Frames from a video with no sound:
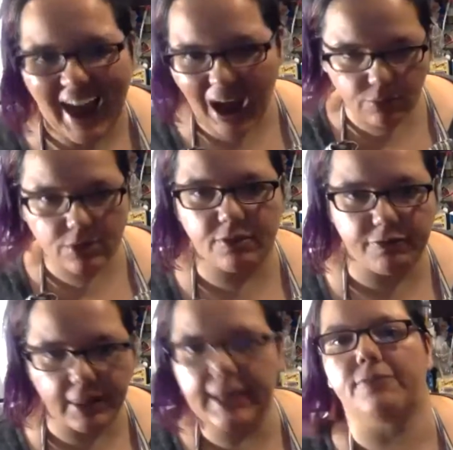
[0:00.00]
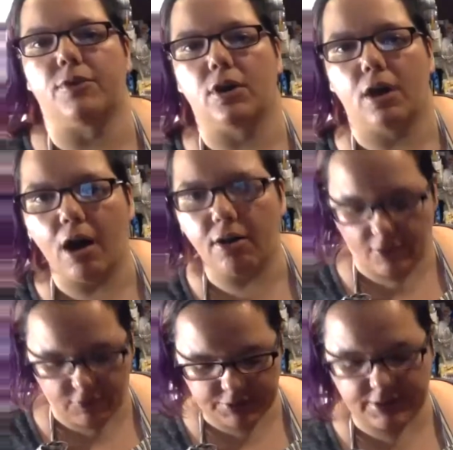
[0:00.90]
out the flavor of
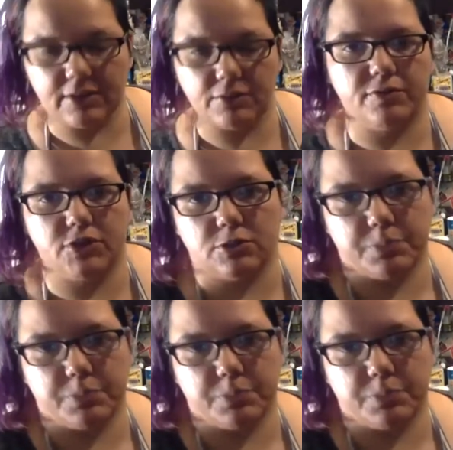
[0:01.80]
everything that we've just